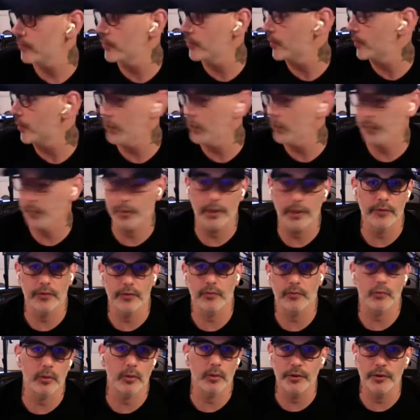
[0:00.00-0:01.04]
some of the
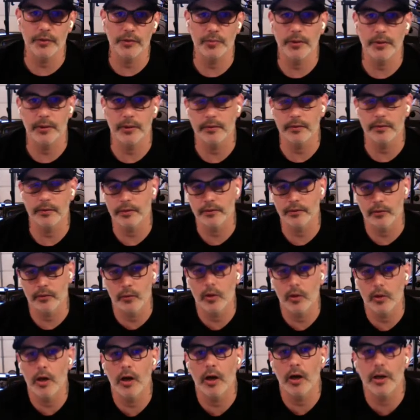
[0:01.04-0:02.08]
places weren't much bigger than this
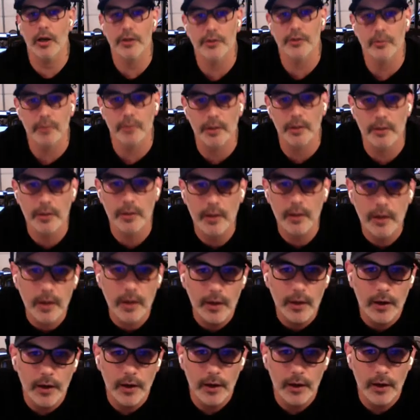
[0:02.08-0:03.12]
garage. I mean,
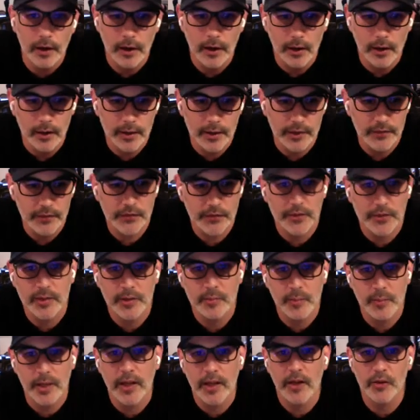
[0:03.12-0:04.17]
and see
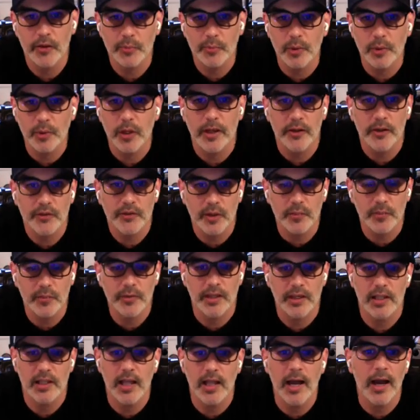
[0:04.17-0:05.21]
bands playing
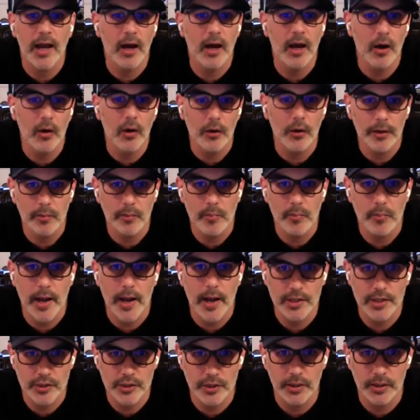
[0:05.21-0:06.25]
something loud and
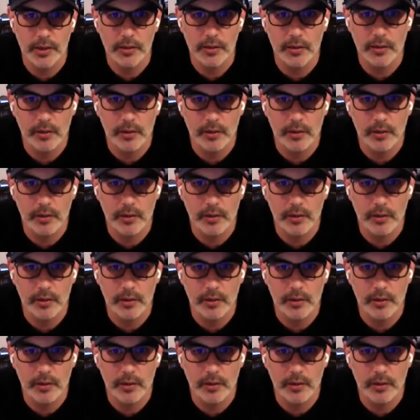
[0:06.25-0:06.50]
passionate